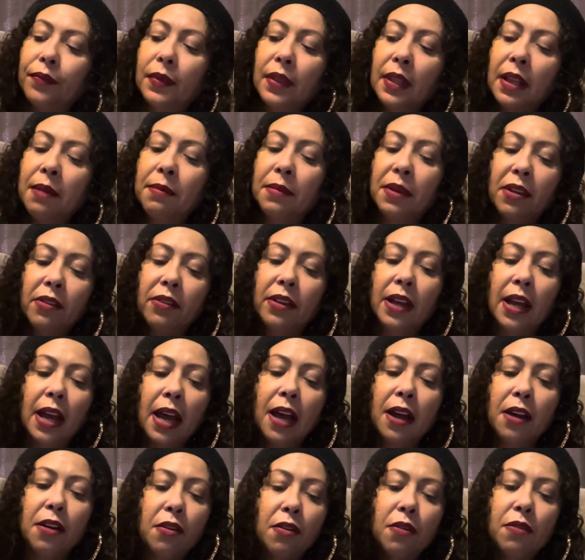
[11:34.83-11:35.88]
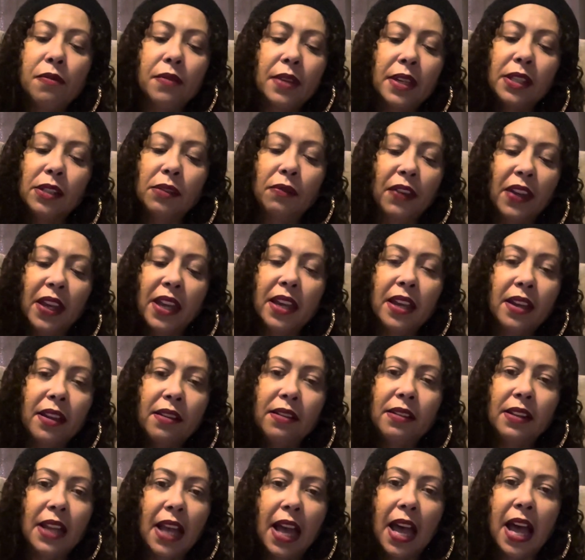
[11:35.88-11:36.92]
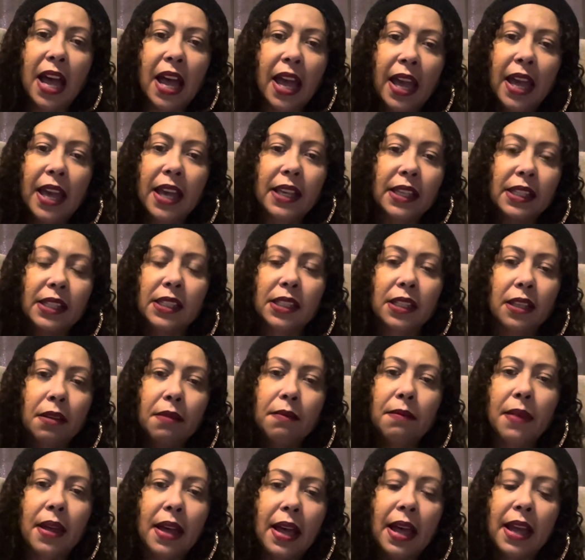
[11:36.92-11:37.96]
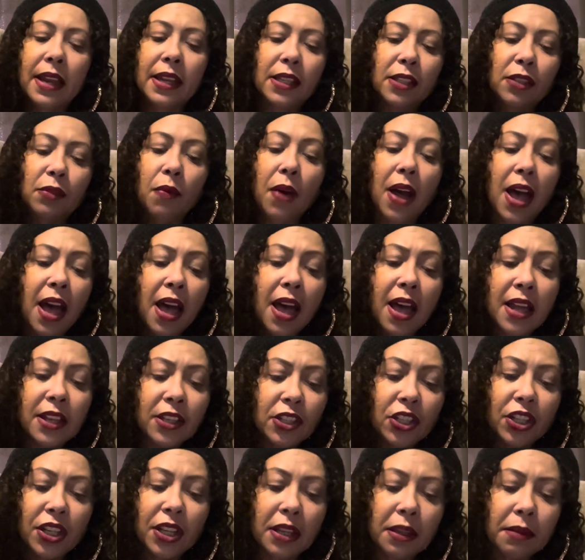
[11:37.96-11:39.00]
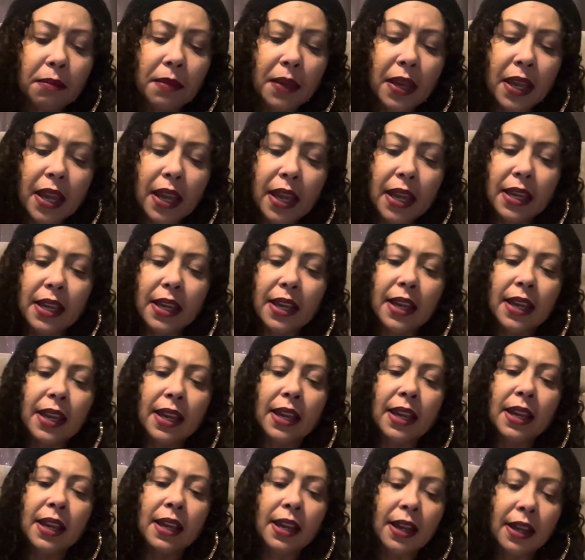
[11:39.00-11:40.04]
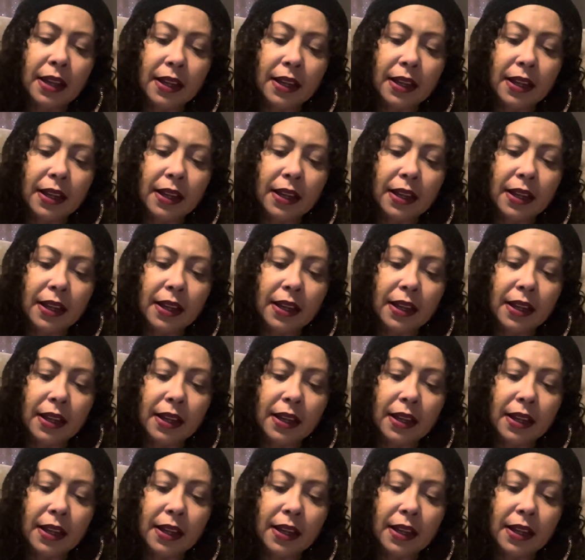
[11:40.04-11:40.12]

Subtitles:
I'm hearing, I always feel like somebody's watching me.